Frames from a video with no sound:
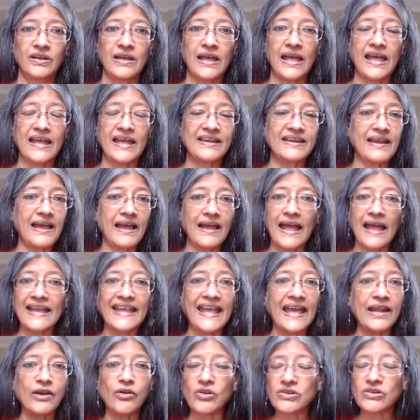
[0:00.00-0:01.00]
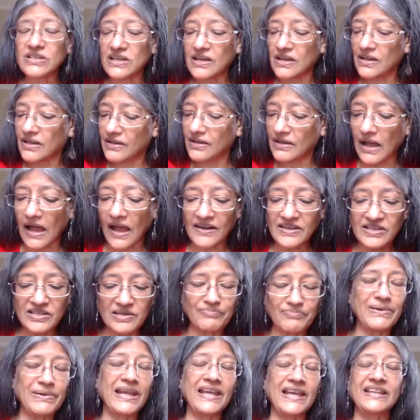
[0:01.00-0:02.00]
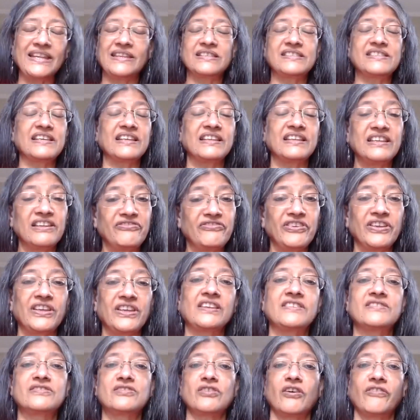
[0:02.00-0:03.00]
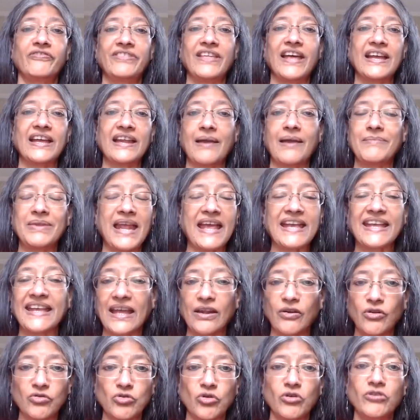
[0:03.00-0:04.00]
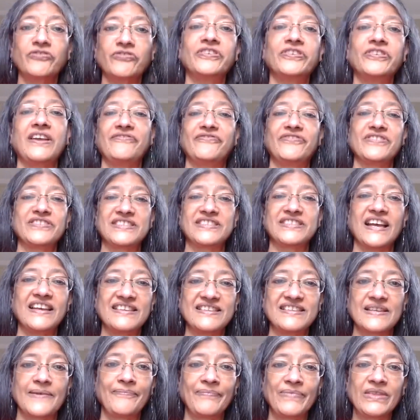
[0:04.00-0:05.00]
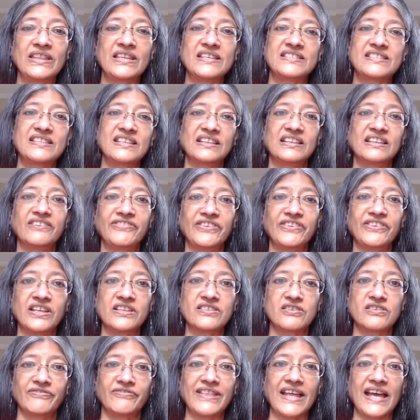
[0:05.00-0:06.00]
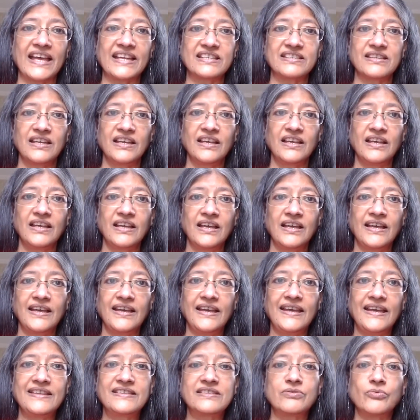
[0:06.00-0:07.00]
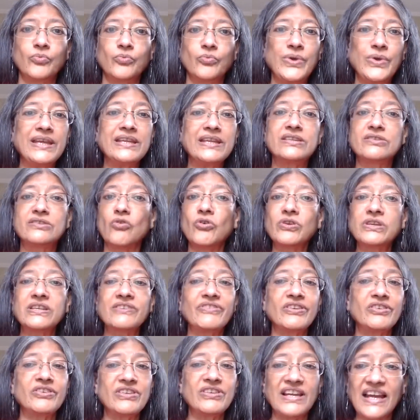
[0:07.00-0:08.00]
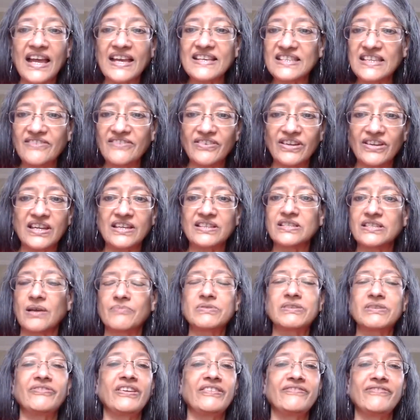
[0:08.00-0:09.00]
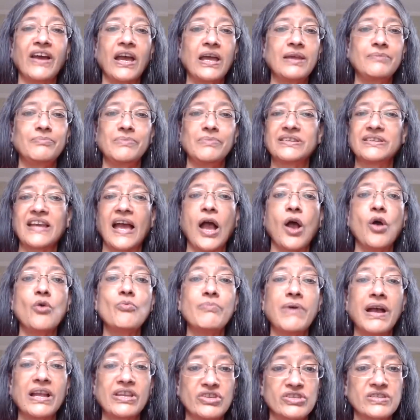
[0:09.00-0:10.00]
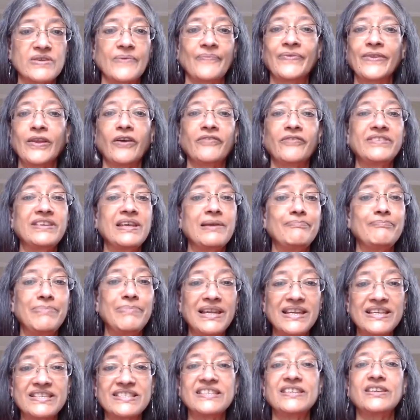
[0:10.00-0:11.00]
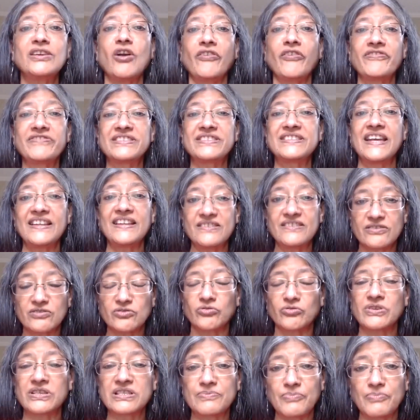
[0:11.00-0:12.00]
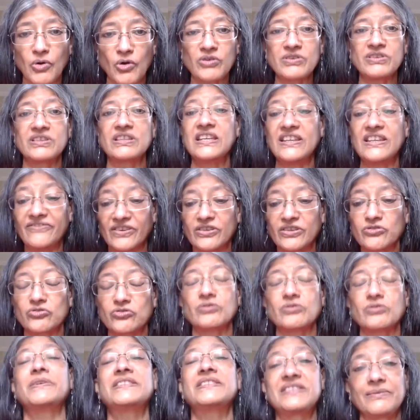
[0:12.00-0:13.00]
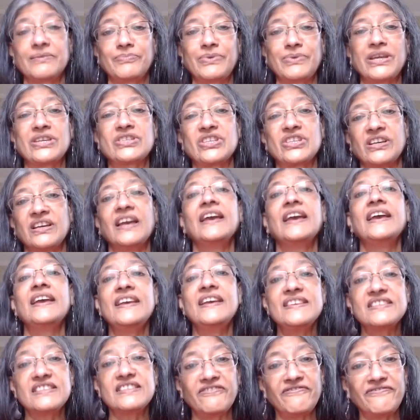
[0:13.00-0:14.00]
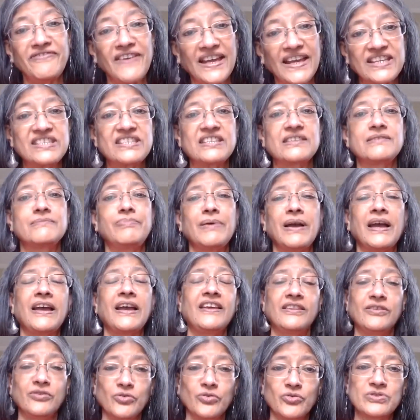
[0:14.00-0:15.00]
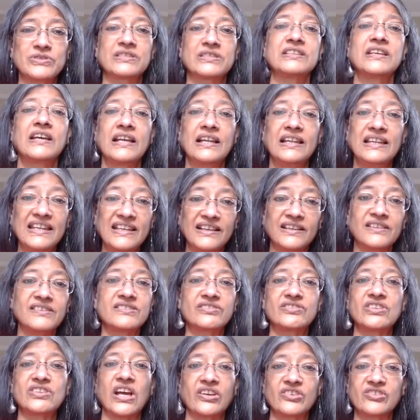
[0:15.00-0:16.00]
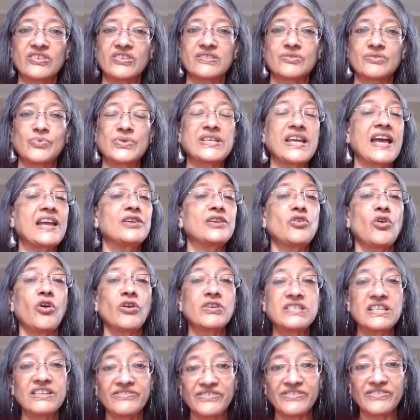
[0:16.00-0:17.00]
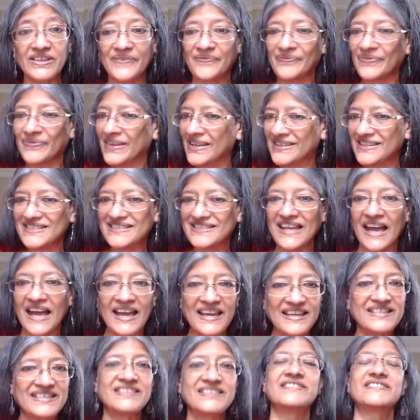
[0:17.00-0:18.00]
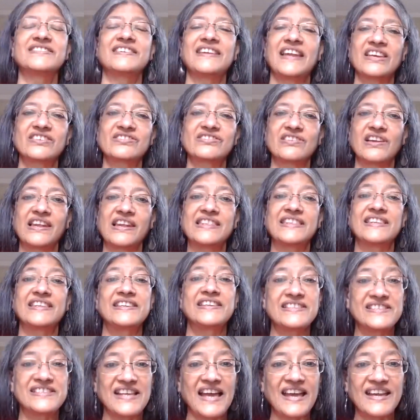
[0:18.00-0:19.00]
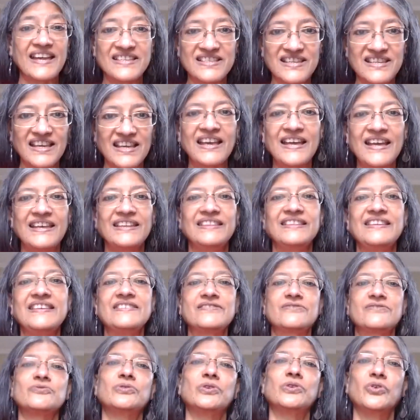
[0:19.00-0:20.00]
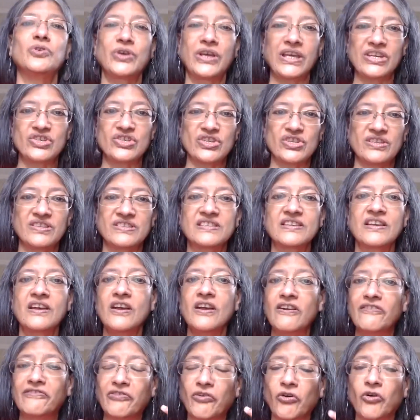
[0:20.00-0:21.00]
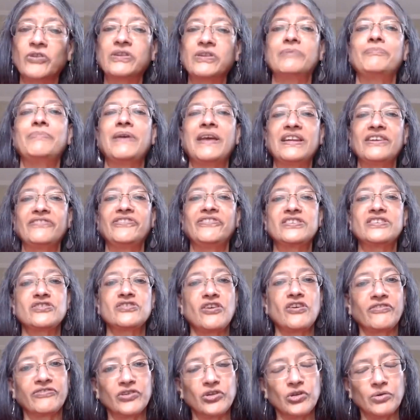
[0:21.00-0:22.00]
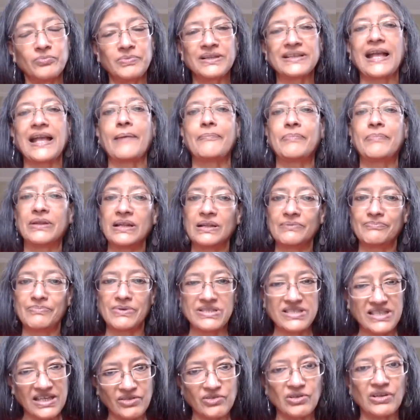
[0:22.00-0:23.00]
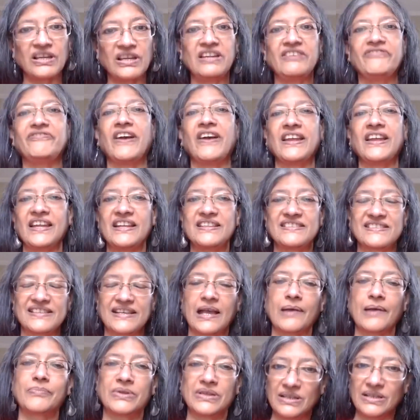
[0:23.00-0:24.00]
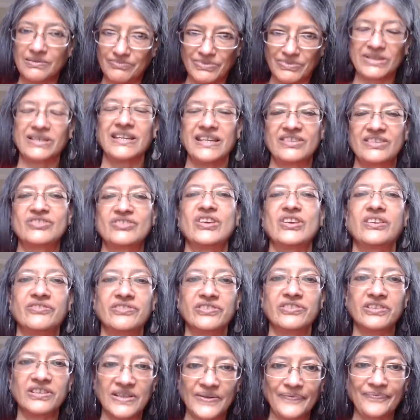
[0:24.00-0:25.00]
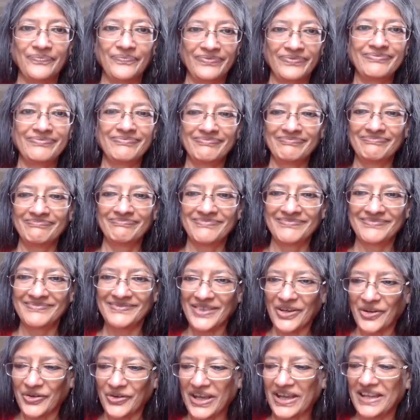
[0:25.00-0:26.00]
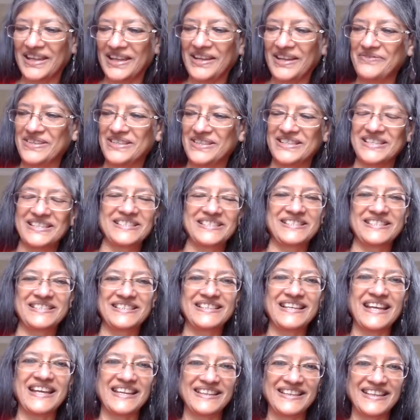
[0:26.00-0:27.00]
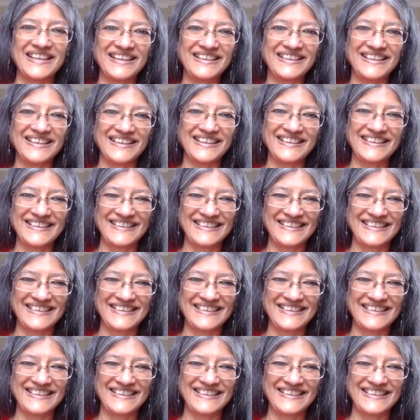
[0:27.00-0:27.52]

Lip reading: And I cannot underplay the significance of that. I mean, I cannot overemphasize the significance of that. We don't even realize, even in terms of environment, how much of the ability of states to respond even to domestic pressure is affected by those legal structures, which are not even designed internationally. They're designed in these two locations for the benefit of global capital, particularly finance capital, but in general. Okay, let me just end there. Yeah.